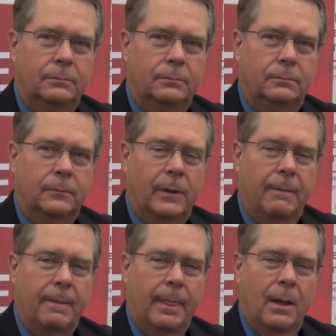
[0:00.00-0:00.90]
Mm
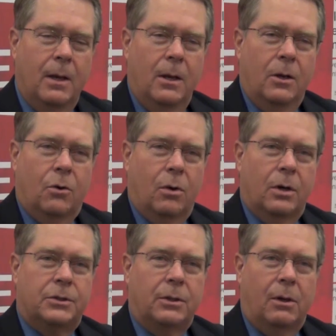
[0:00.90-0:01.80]
-hmm.
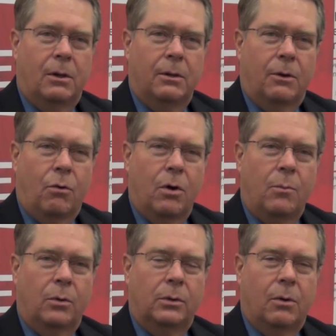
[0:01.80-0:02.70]
Cortisol, the
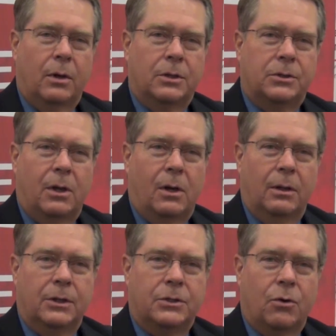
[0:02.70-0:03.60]
hormone
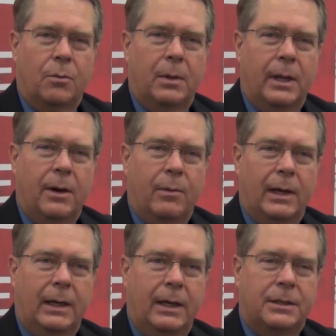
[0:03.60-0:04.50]
cortisol, is normally
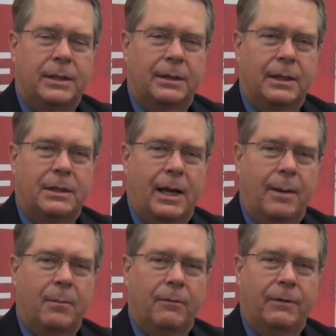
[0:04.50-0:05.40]
released at the
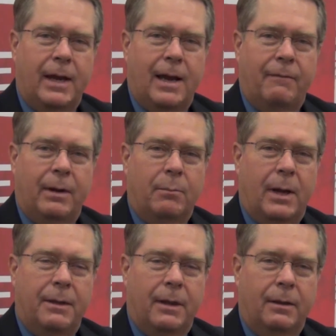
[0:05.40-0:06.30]
time of calving
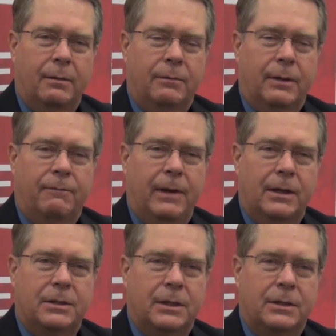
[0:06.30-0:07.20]
by the, the
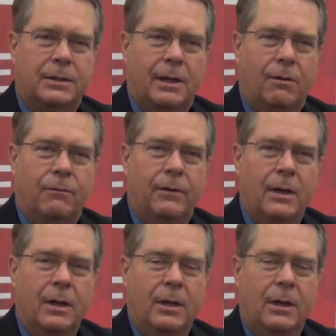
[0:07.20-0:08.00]
fetus itself